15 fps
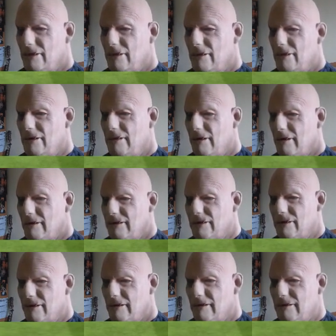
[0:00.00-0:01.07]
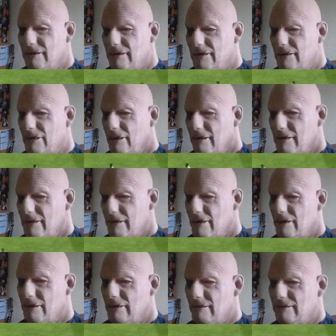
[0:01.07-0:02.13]
Oh my Jesus, sweet
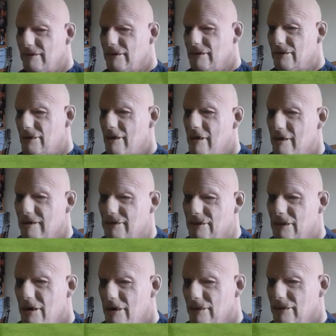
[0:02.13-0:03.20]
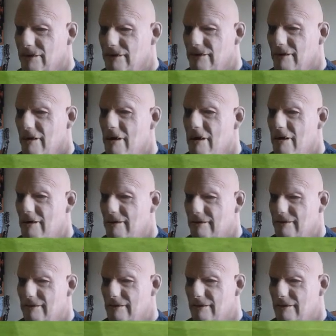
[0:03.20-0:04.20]
Lord of Christ. What was that?